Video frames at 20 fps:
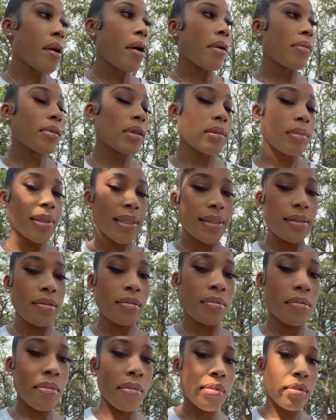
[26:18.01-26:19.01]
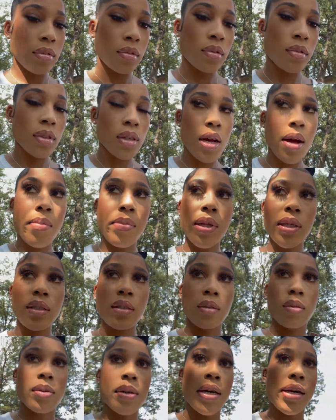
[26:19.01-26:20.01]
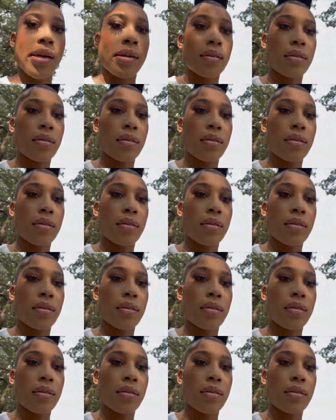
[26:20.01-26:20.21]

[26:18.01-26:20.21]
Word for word: Roman, come this way.